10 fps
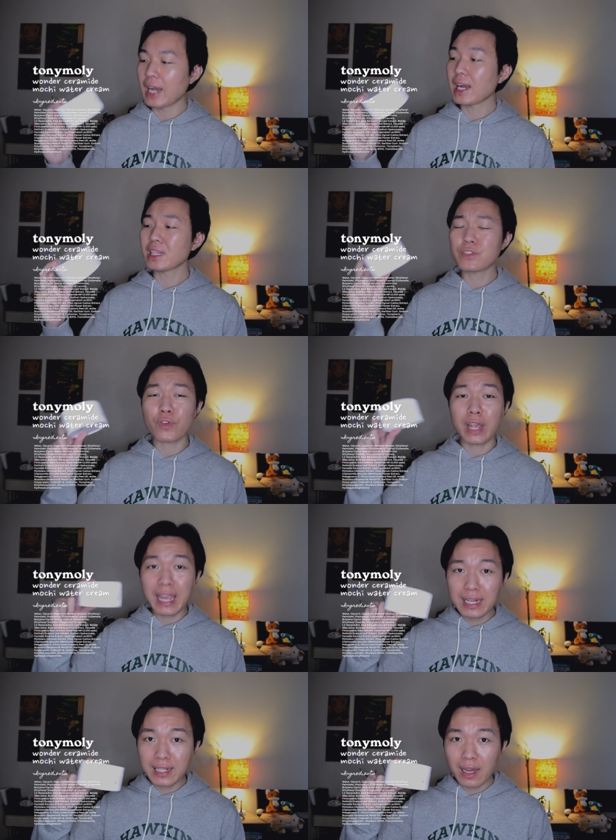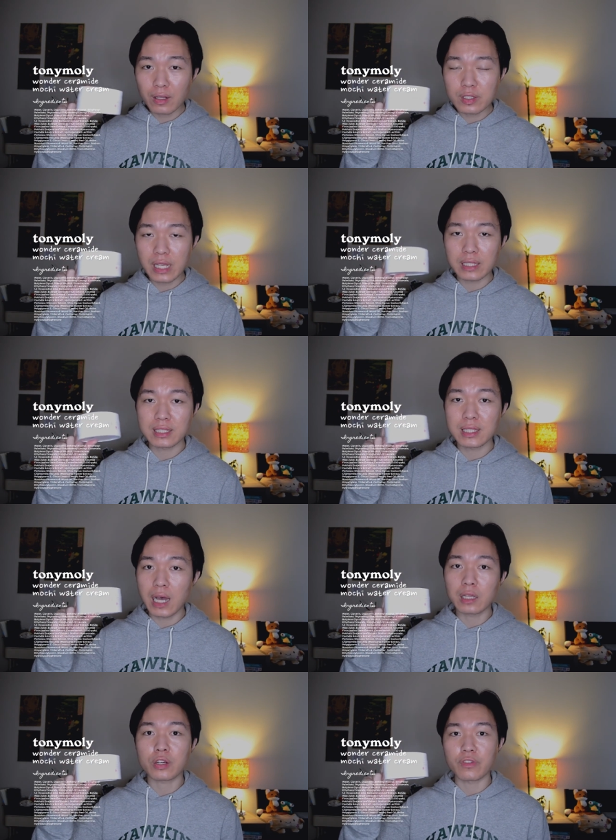I got this for $8 at
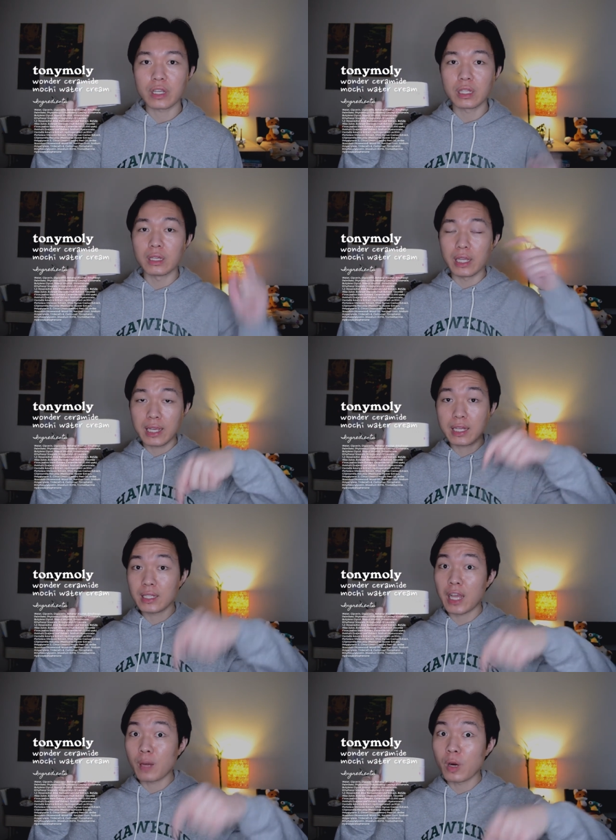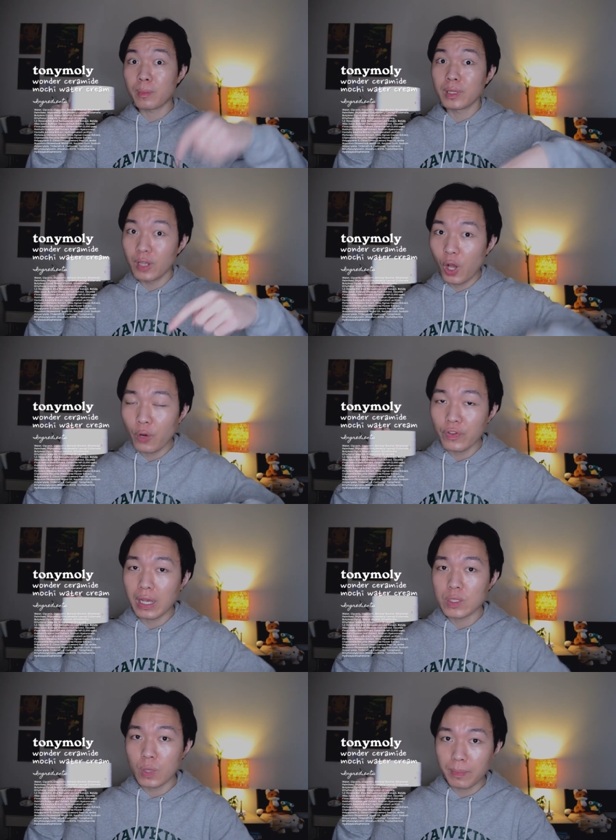Style Korean, link in the down bar below if you
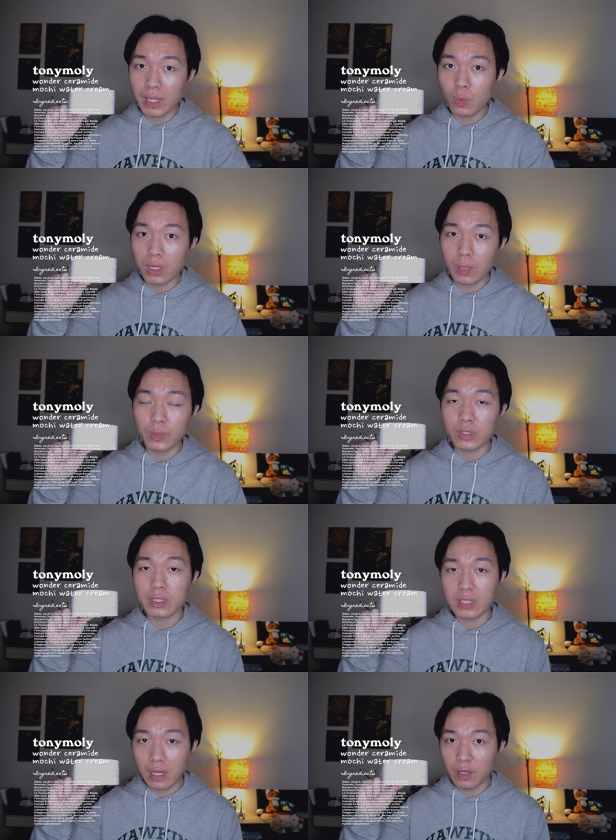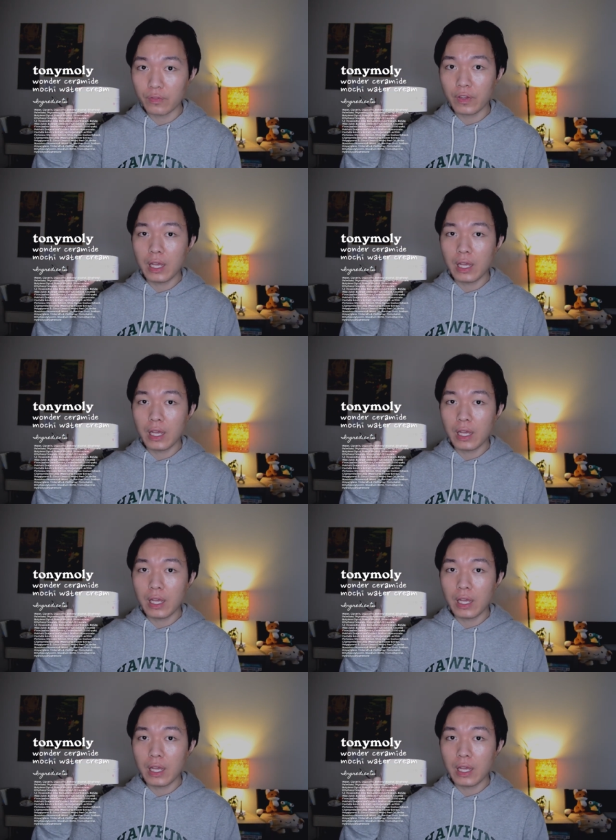guys want to pick one up yourself